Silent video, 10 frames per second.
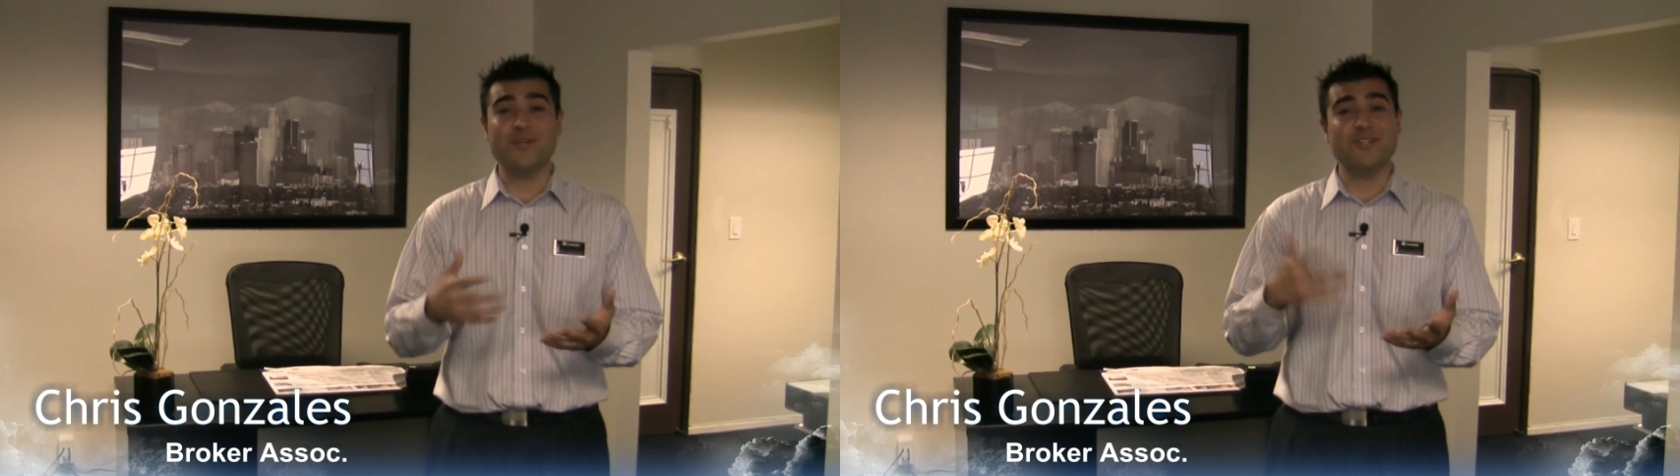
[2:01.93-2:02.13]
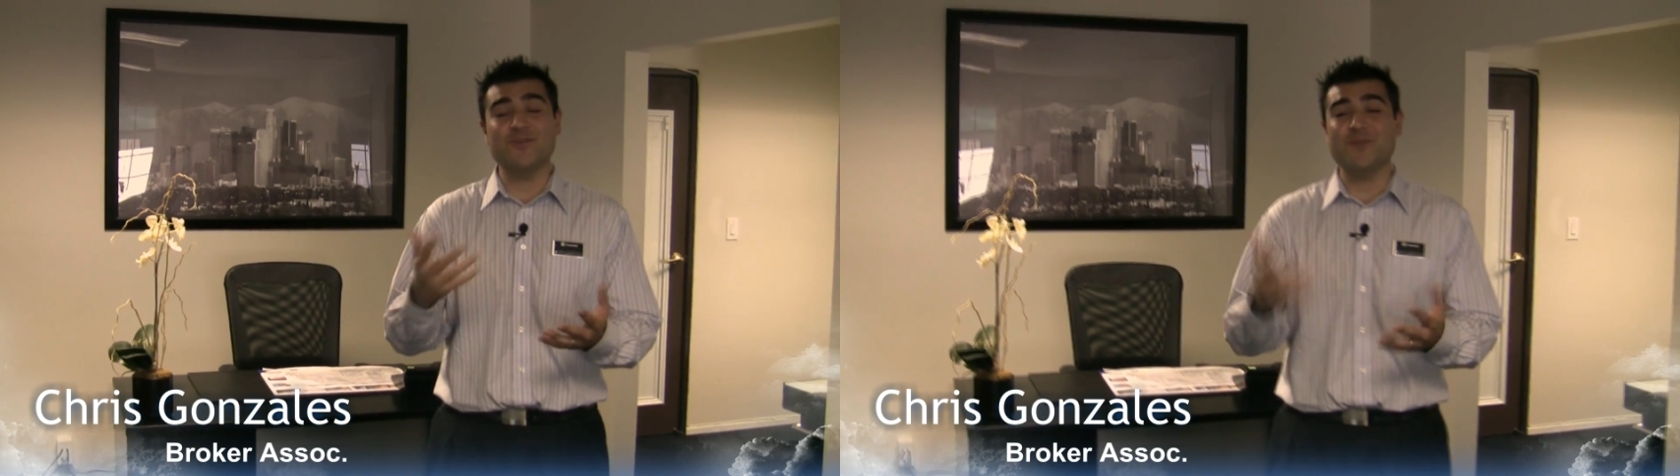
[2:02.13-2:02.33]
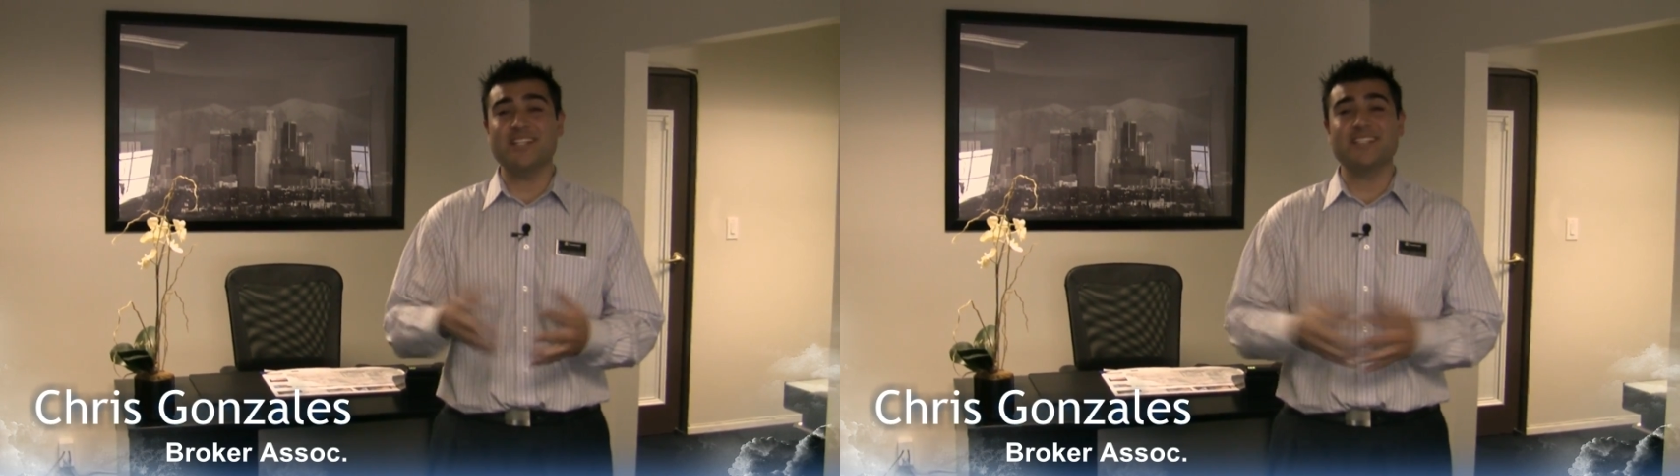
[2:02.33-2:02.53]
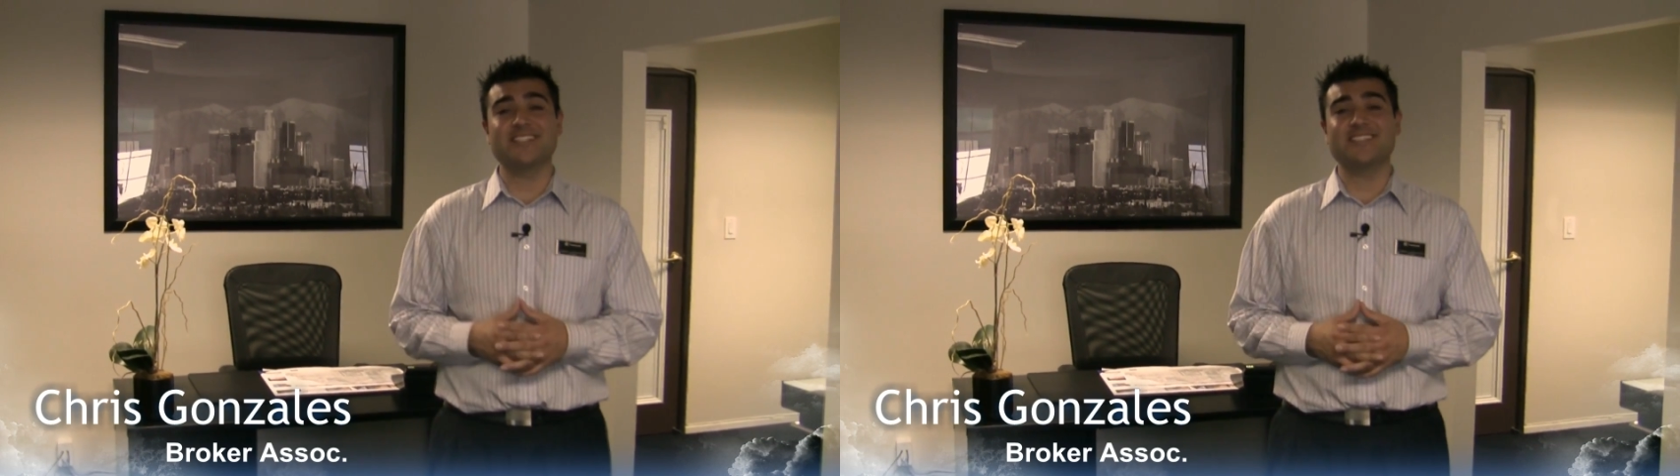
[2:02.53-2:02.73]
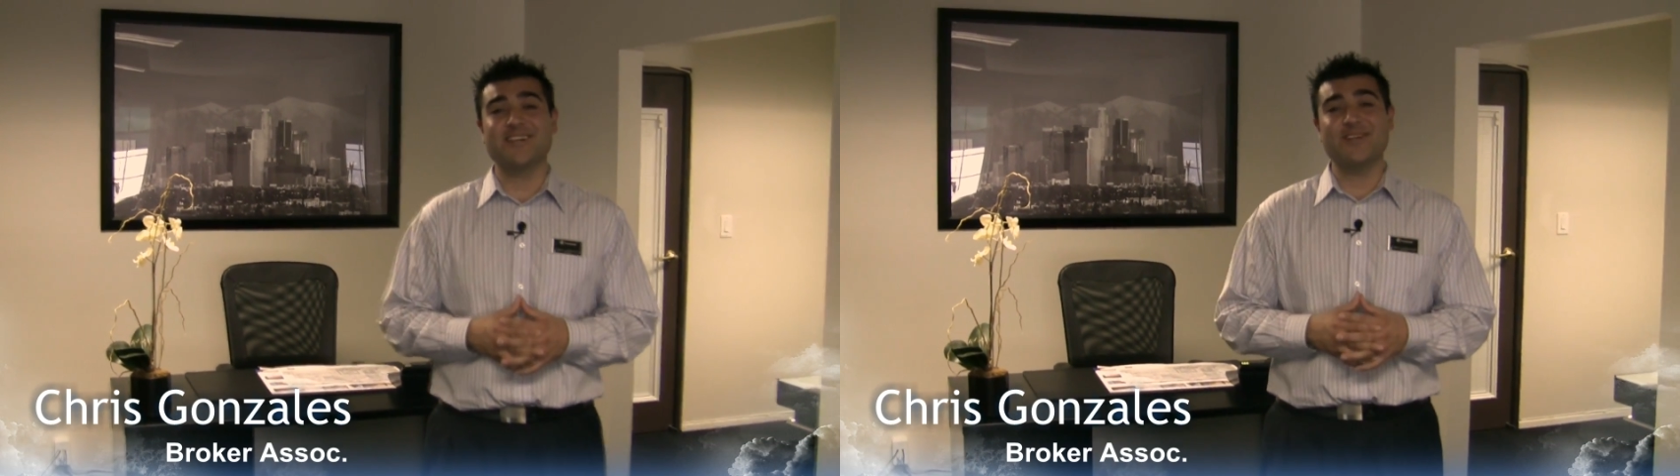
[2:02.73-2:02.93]
when you're ready
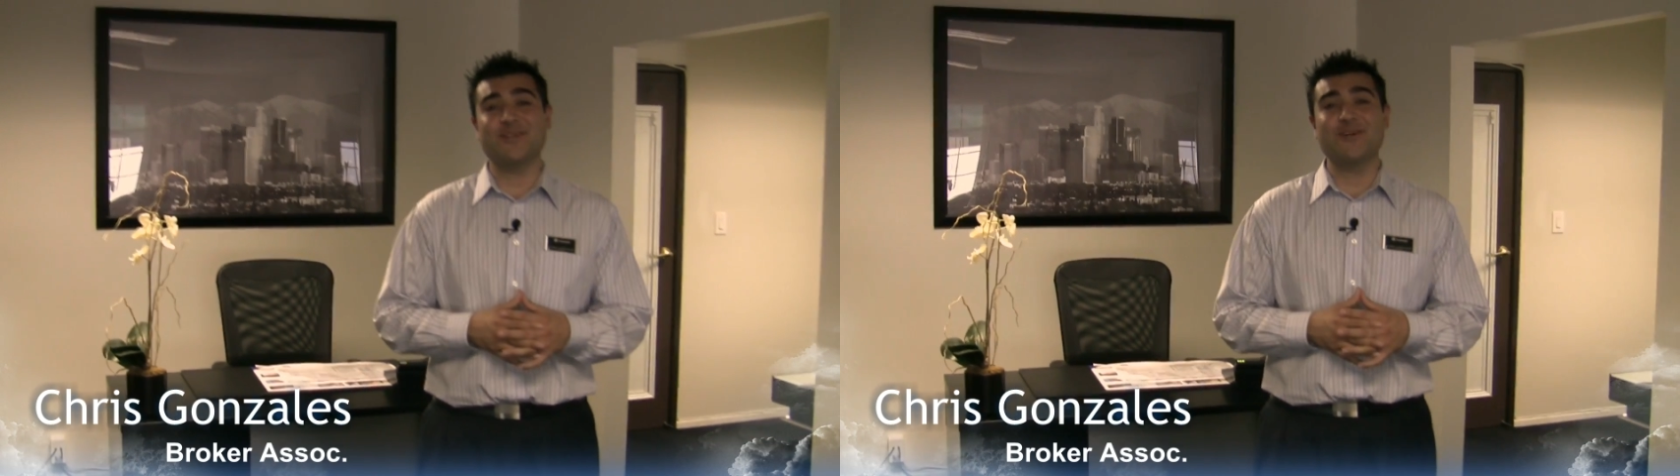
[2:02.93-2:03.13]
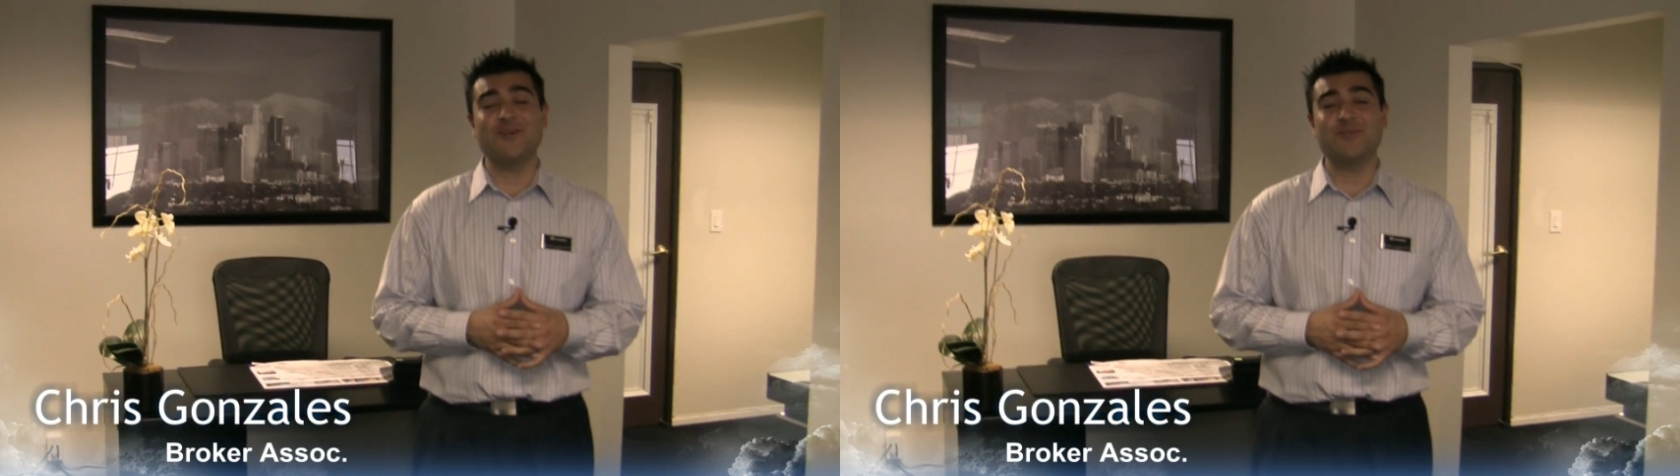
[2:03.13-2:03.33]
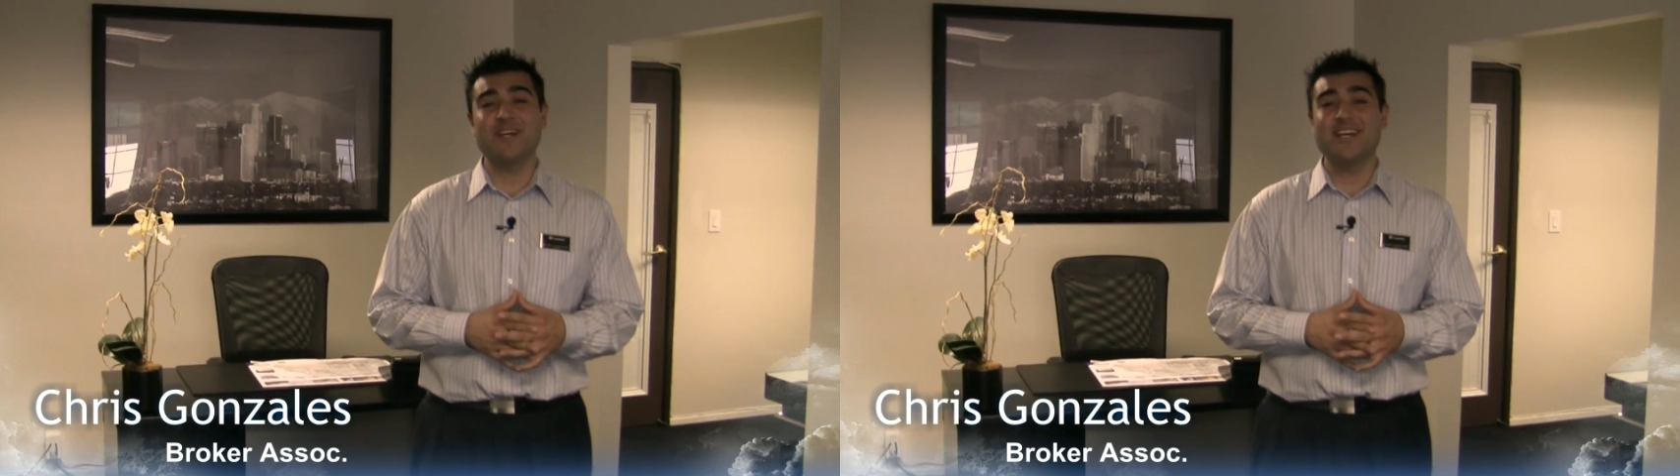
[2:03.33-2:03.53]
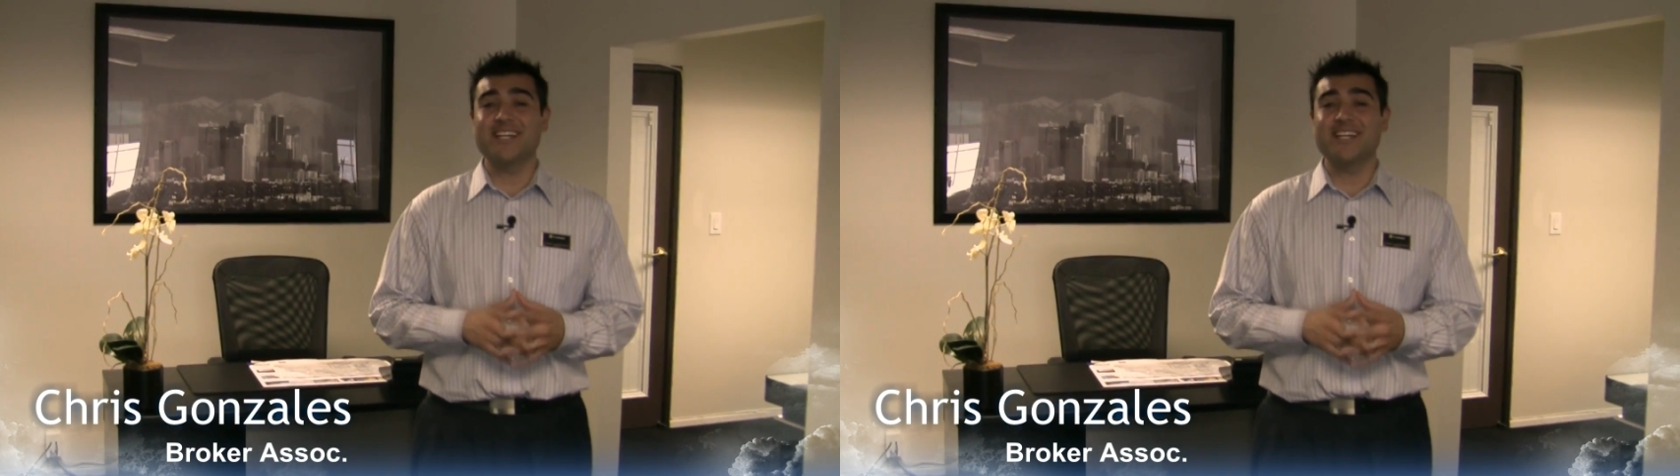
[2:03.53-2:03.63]
to sell your home.